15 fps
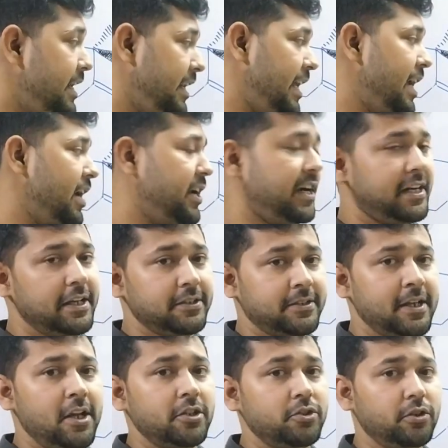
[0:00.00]
and here it
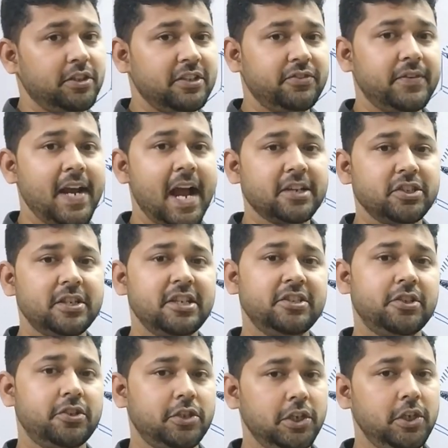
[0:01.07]
is. So this reaction
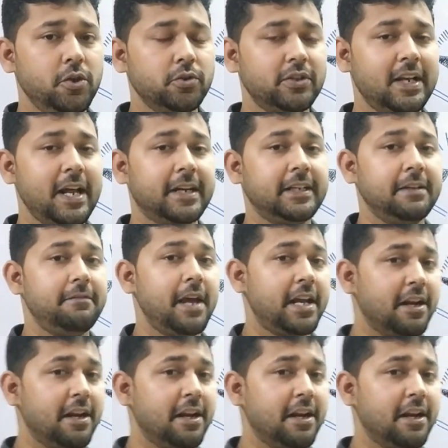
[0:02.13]
is stereoselective,